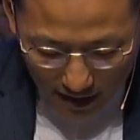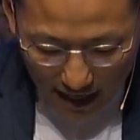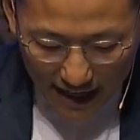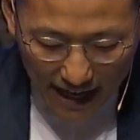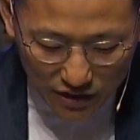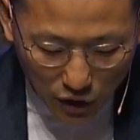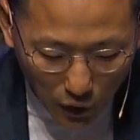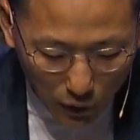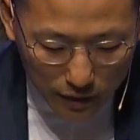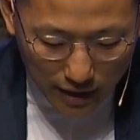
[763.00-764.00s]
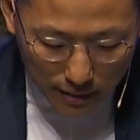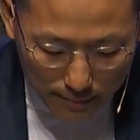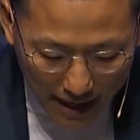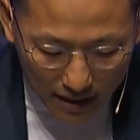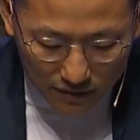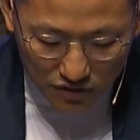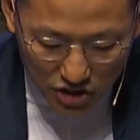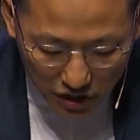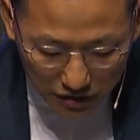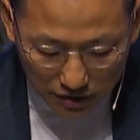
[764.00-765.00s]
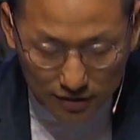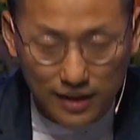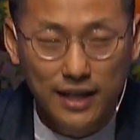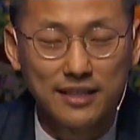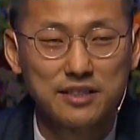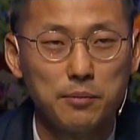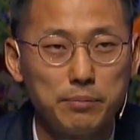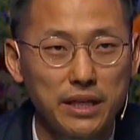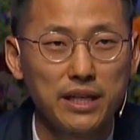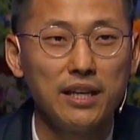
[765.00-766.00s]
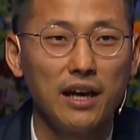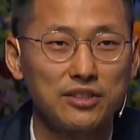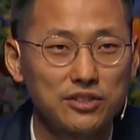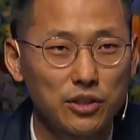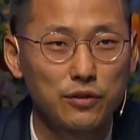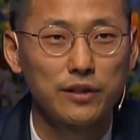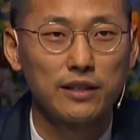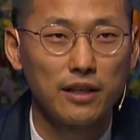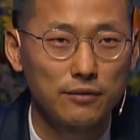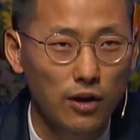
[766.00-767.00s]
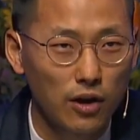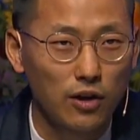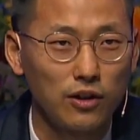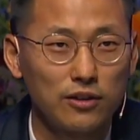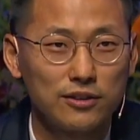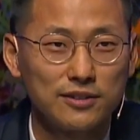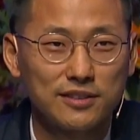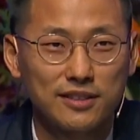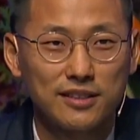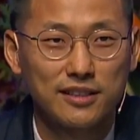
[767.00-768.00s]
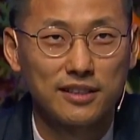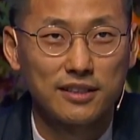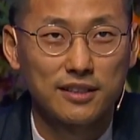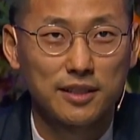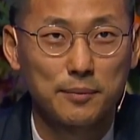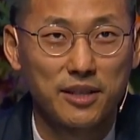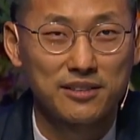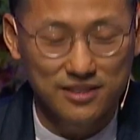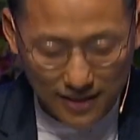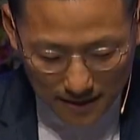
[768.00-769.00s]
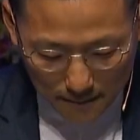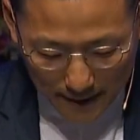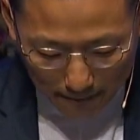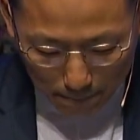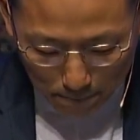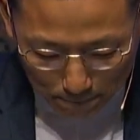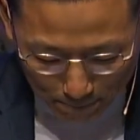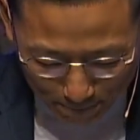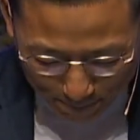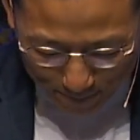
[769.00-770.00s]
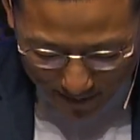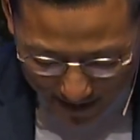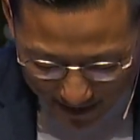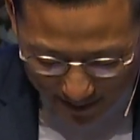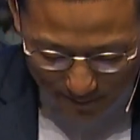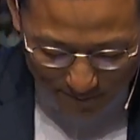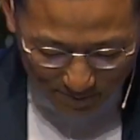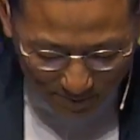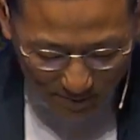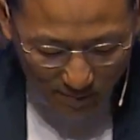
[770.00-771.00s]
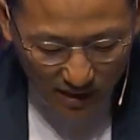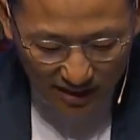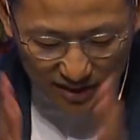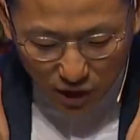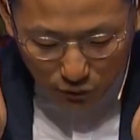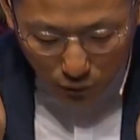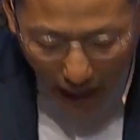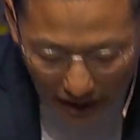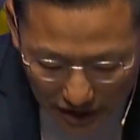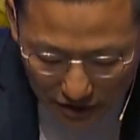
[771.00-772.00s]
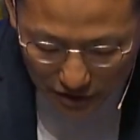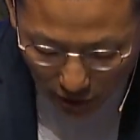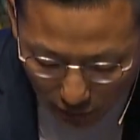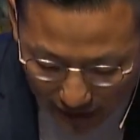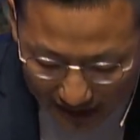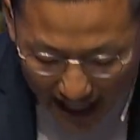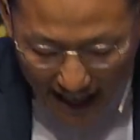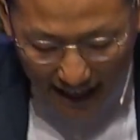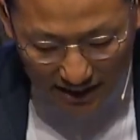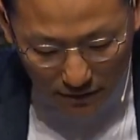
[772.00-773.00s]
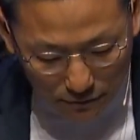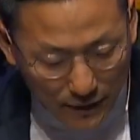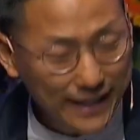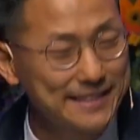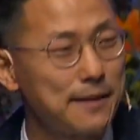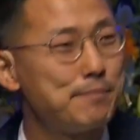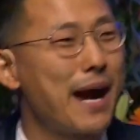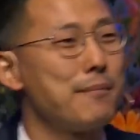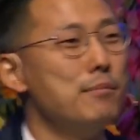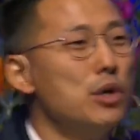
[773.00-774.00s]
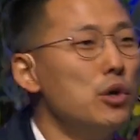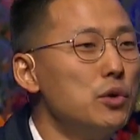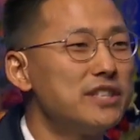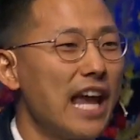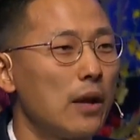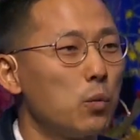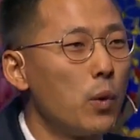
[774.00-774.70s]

It has heard the command of Jesus to be a servant of all. Come on and say amen. Thank you. Self-righteous service is affected by moods and